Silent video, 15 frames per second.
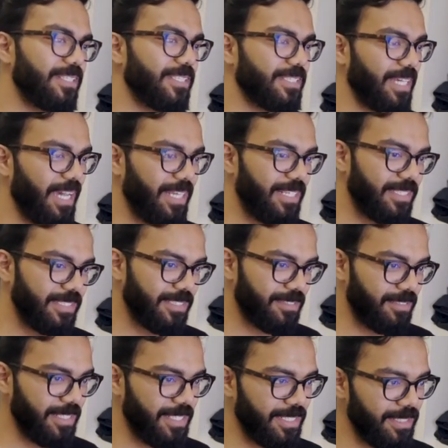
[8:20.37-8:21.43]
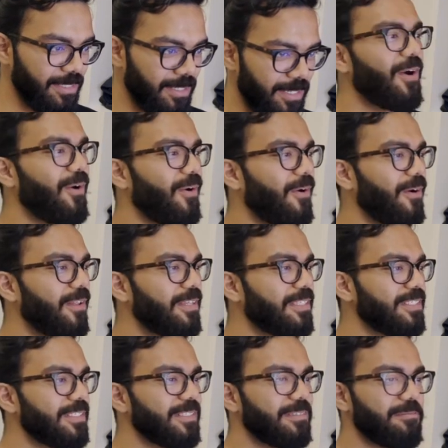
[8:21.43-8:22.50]
the sign-in screen, all
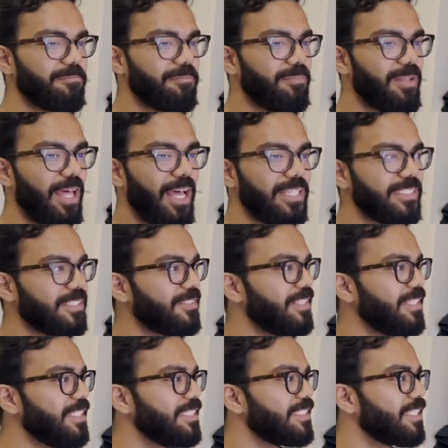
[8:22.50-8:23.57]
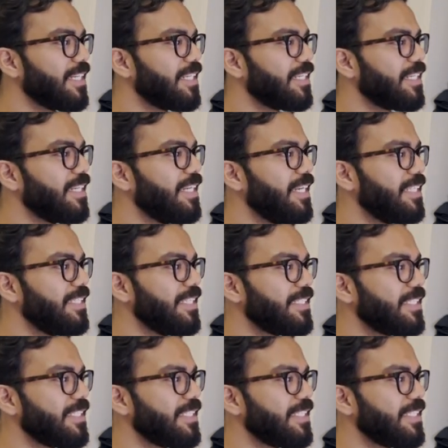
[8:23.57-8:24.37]
the plan screens, and this